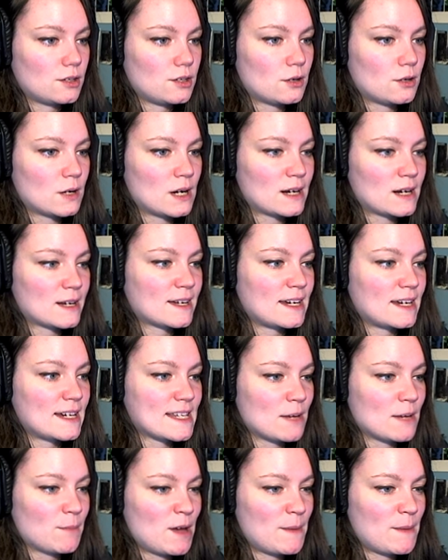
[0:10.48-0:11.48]
You aren't gonna
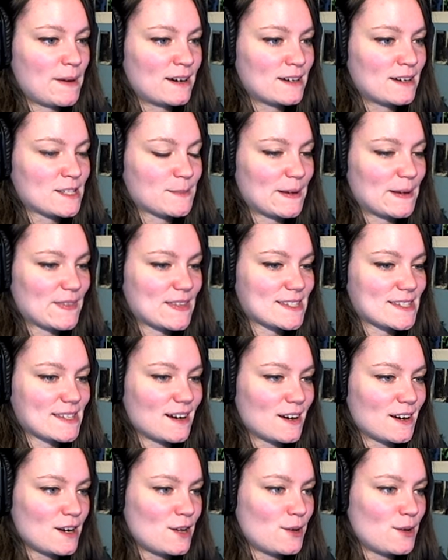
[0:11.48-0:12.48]
tell my parents about this,
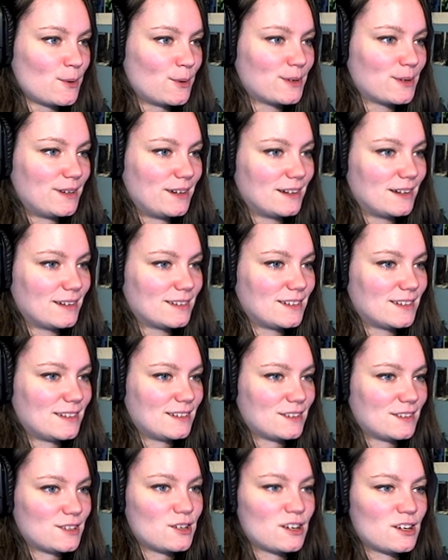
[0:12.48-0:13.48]
are you?
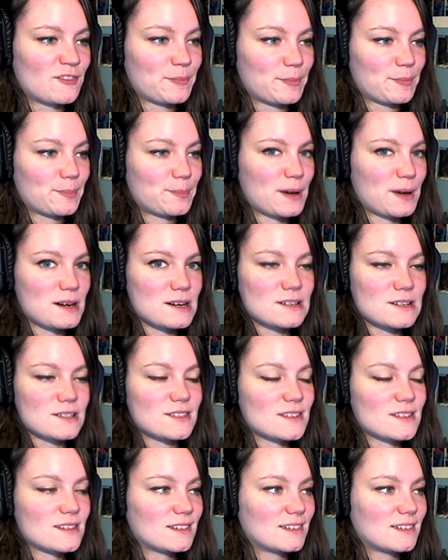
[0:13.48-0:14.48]
You have
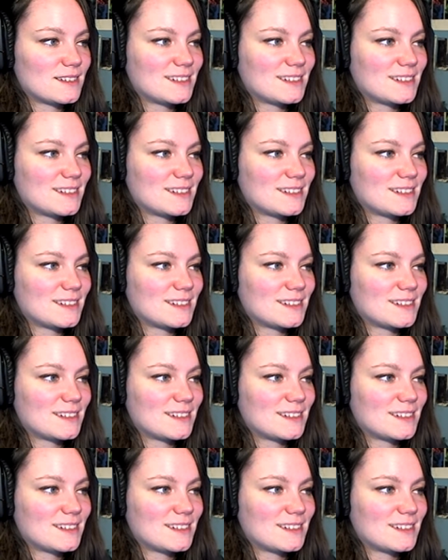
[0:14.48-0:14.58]
parents?